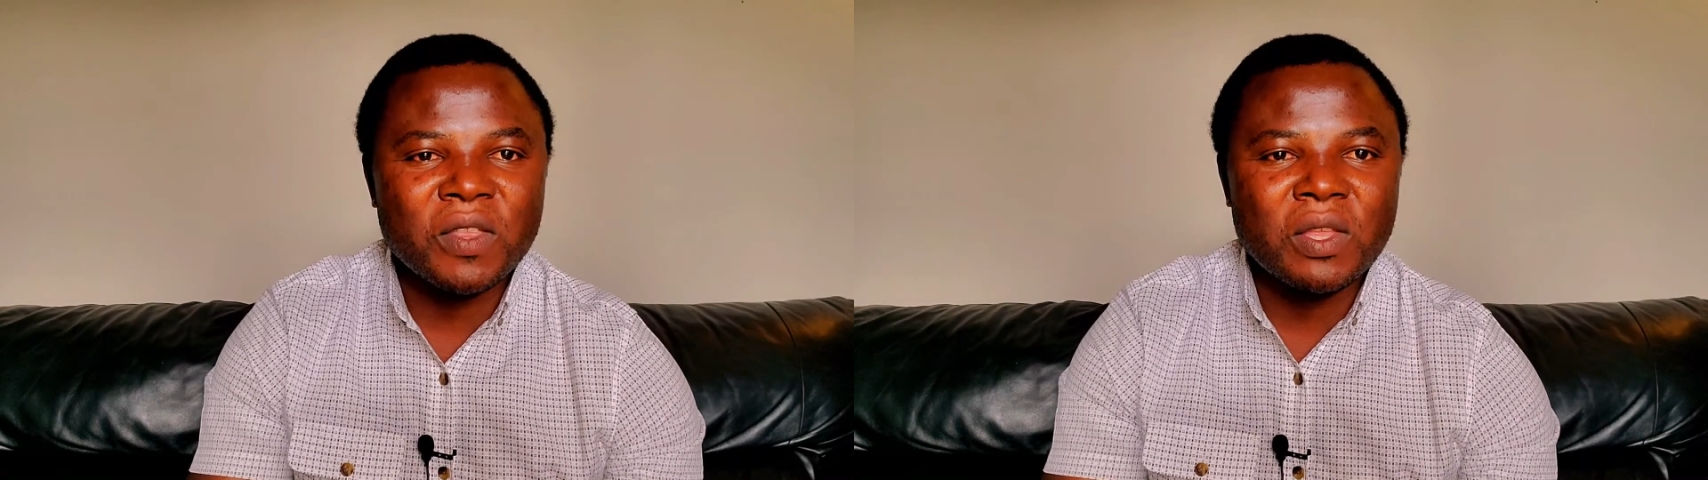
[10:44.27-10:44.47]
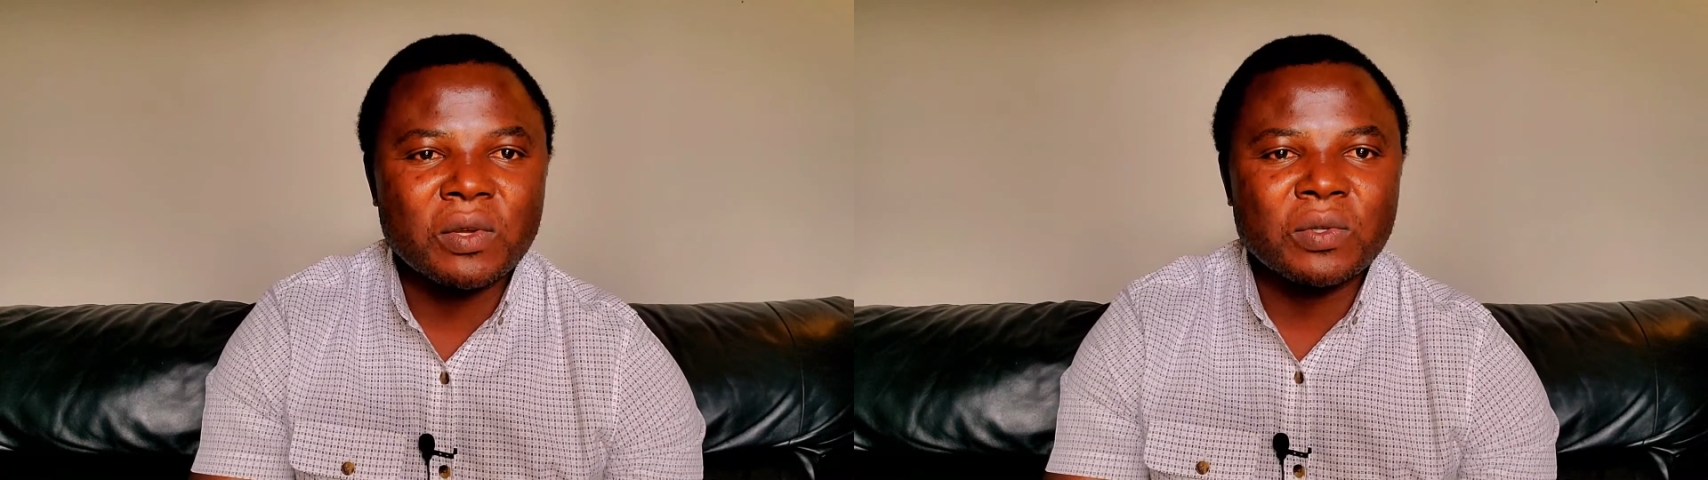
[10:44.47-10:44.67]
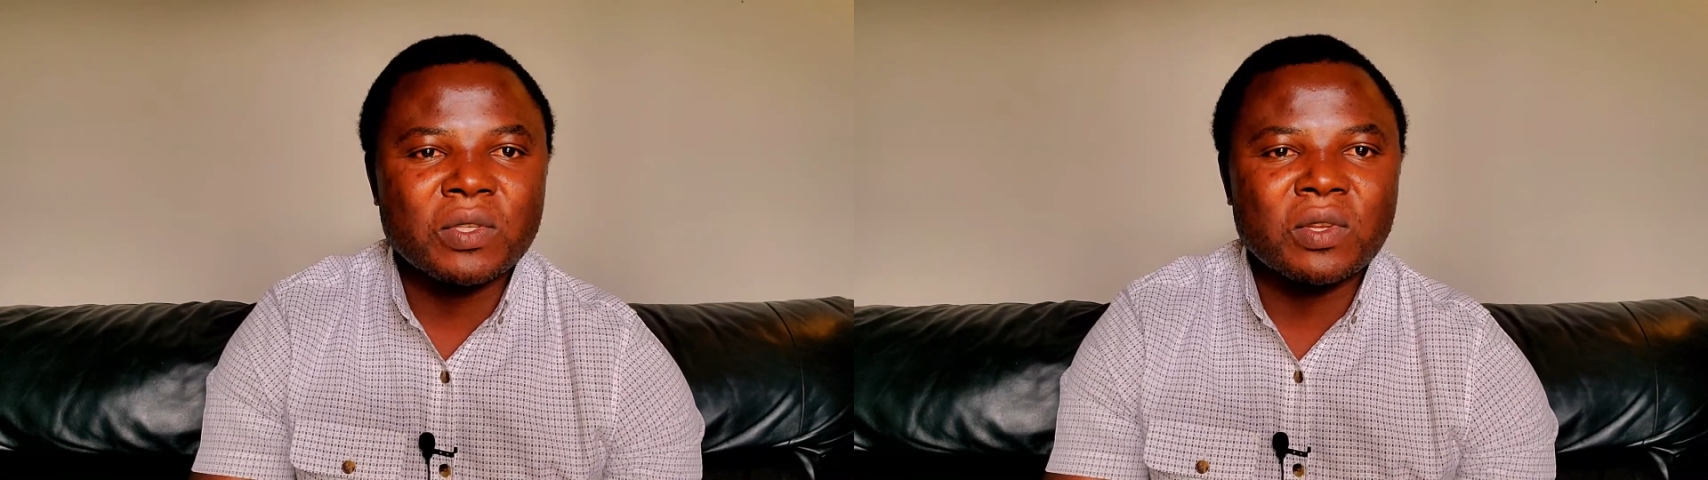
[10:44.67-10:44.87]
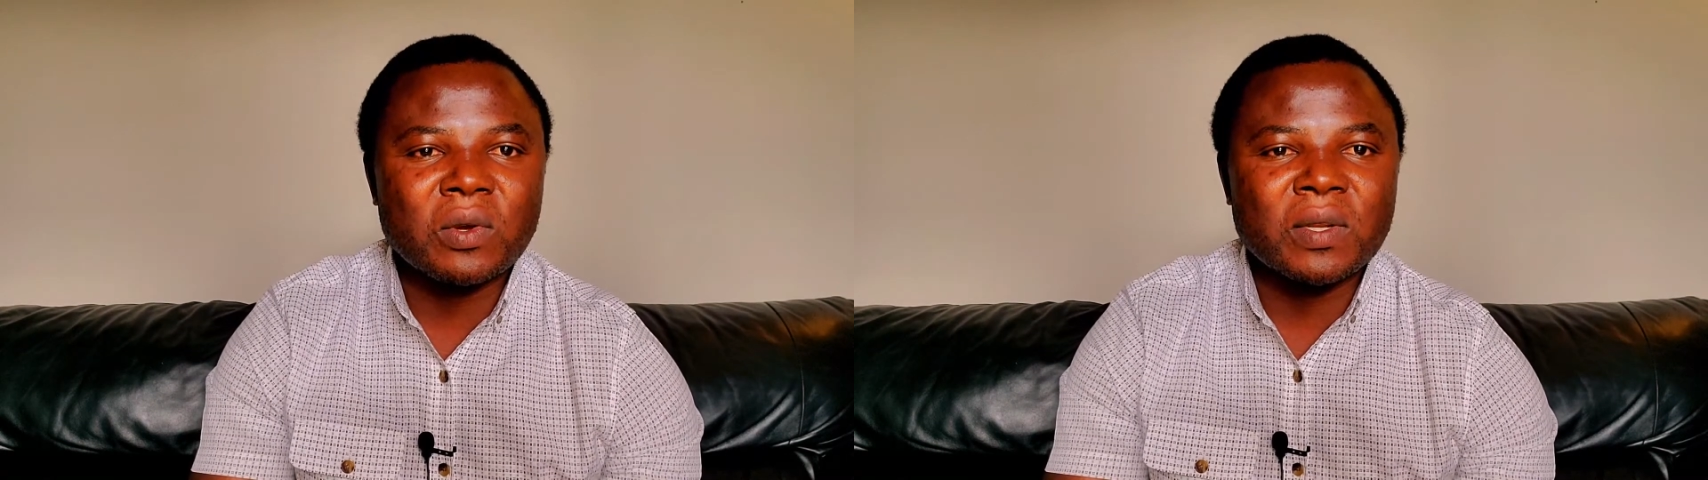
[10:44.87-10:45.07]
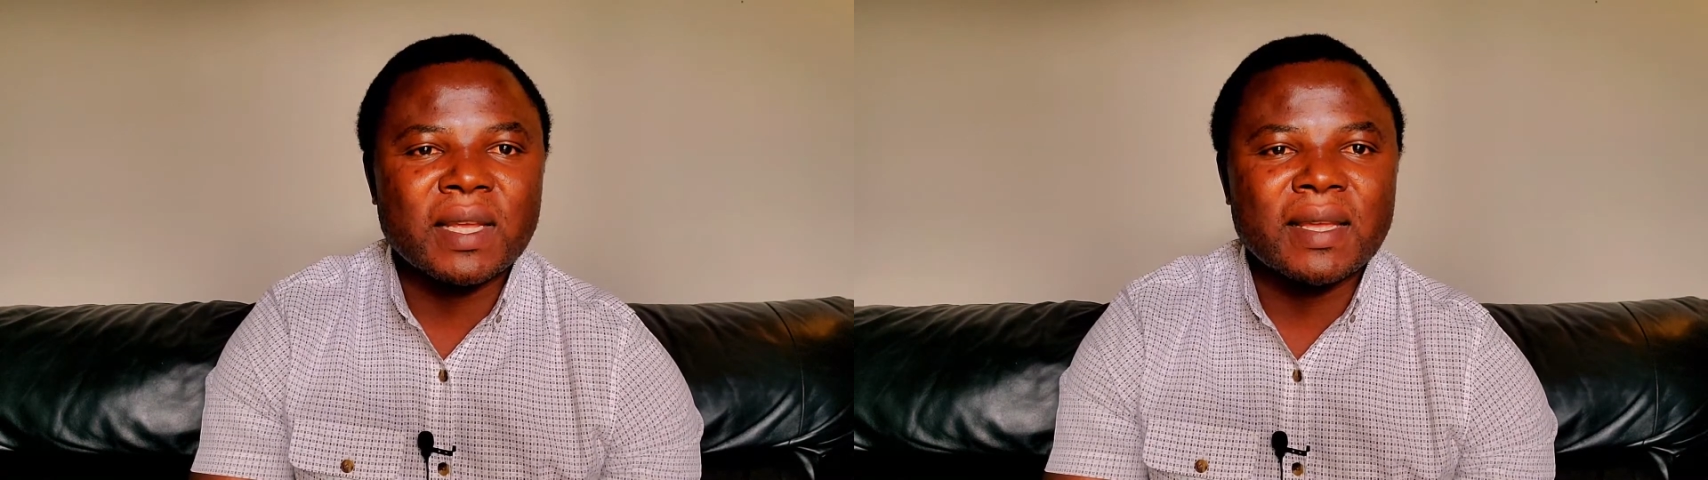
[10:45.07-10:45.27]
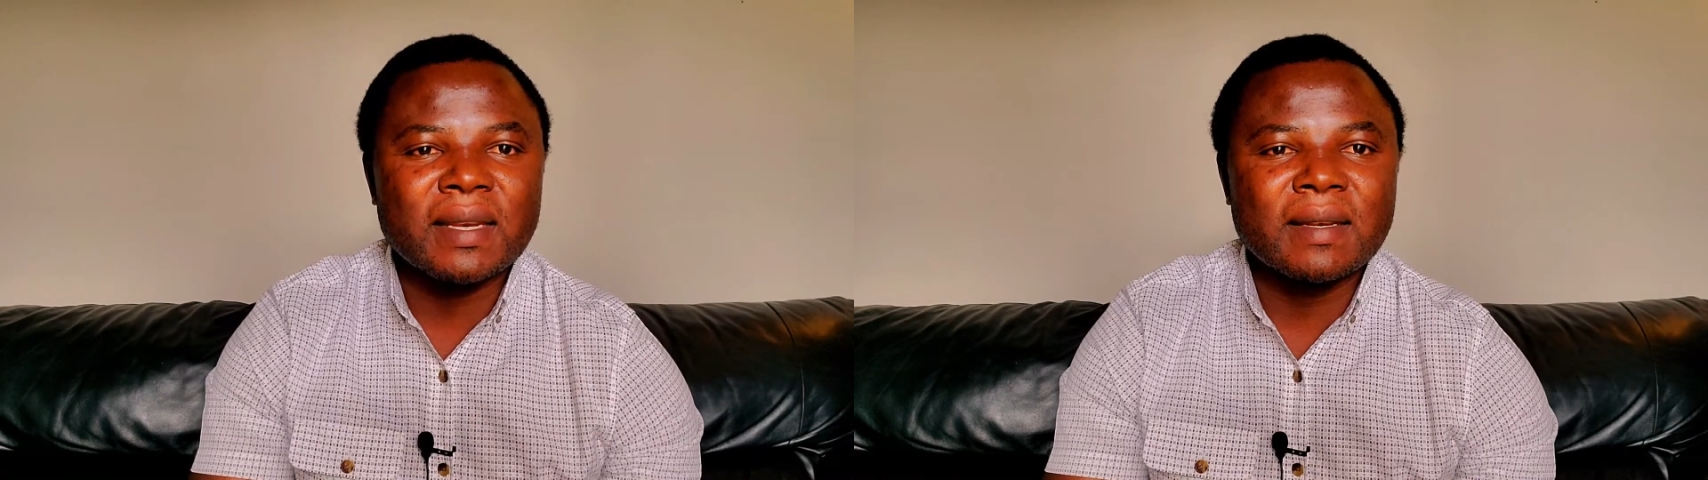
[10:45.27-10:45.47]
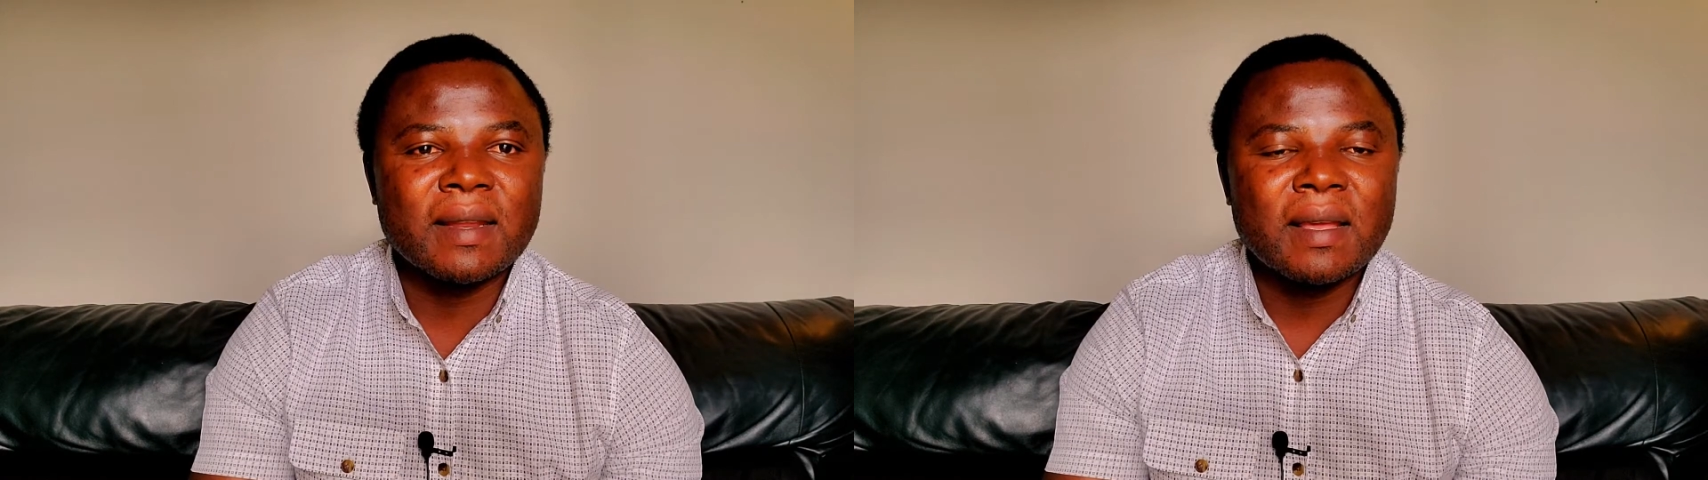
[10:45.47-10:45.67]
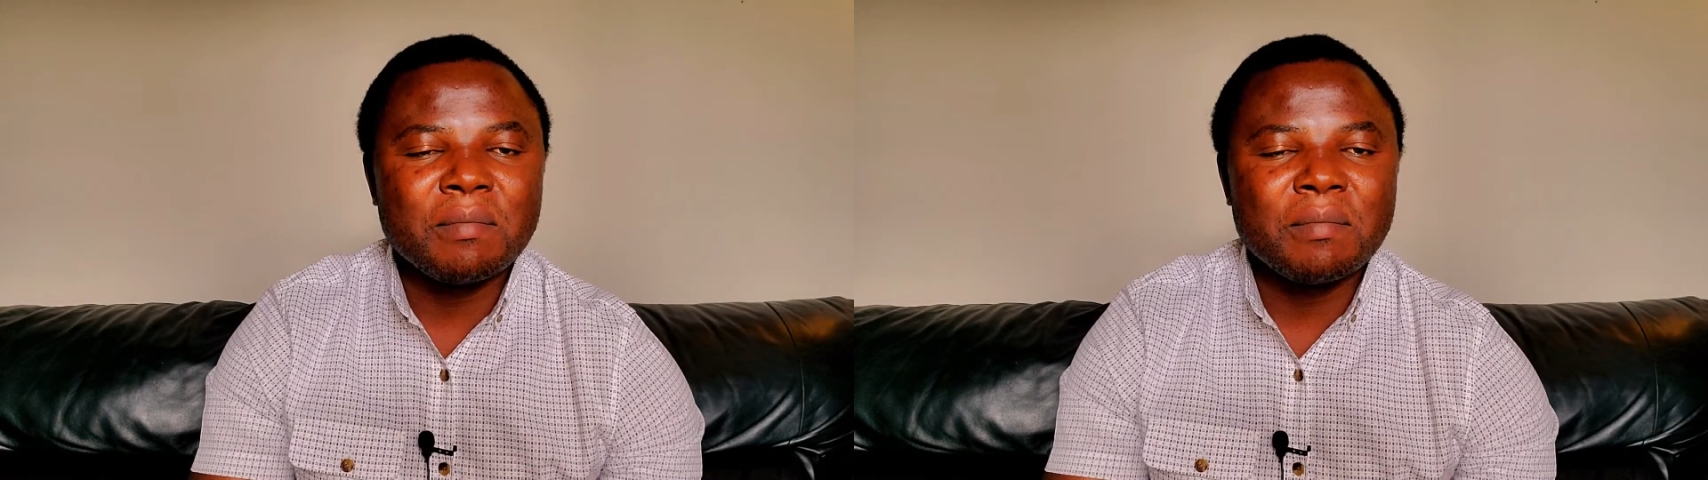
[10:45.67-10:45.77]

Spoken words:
you so they can